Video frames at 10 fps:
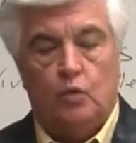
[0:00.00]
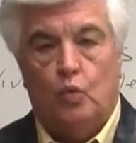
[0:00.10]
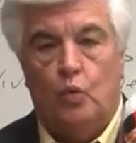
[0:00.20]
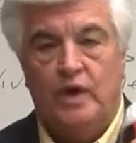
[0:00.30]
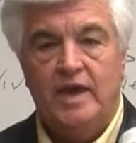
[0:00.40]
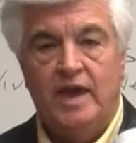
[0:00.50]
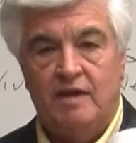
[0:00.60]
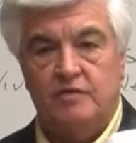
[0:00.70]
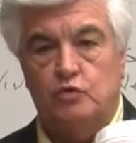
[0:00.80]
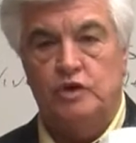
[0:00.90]
We
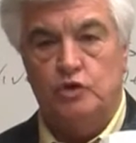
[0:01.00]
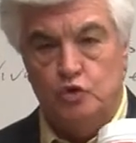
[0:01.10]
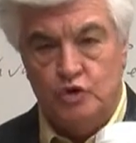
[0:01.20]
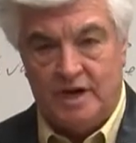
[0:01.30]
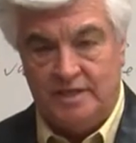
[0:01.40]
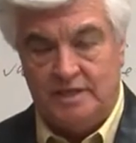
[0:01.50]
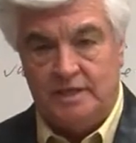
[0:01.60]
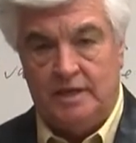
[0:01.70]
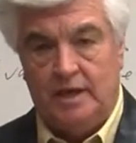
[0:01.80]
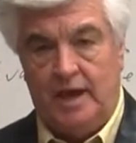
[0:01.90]
have in Renew
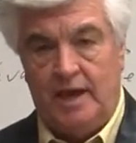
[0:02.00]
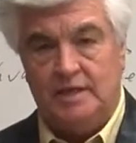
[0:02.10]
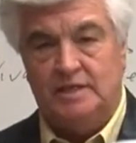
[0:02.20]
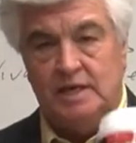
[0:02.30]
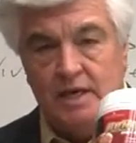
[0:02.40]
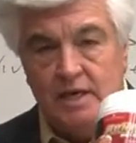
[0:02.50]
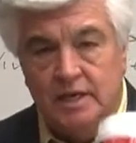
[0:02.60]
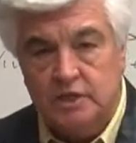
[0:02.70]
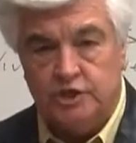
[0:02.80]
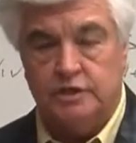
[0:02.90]
90 a
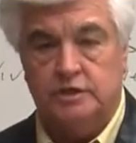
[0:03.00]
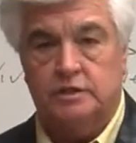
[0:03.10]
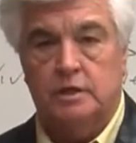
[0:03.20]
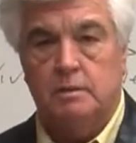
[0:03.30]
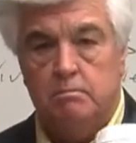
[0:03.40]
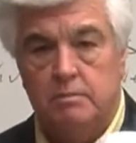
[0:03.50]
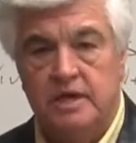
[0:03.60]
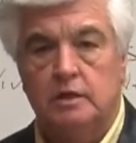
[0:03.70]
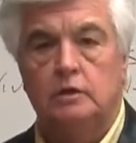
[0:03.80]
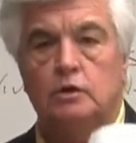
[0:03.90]
delicious
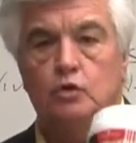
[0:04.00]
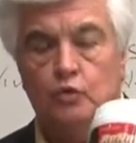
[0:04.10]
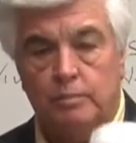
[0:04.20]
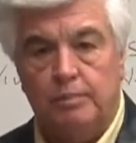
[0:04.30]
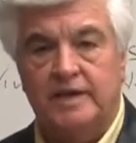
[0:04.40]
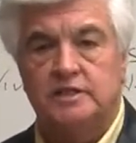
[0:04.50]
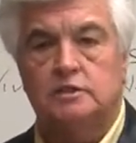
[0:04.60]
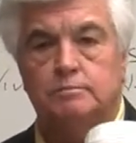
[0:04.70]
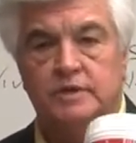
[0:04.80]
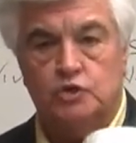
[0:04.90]
meal
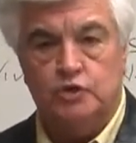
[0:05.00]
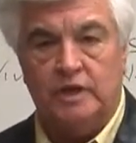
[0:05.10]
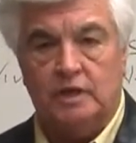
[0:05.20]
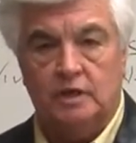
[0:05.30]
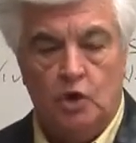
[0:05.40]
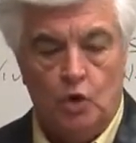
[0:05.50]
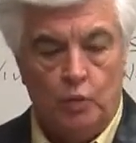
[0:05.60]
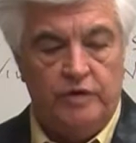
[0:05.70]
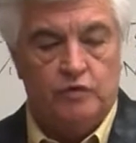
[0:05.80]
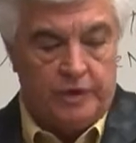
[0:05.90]
replacement drink.
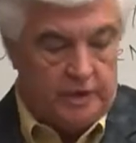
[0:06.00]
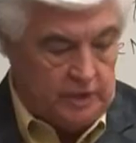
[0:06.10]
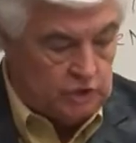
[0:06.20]
We've got it in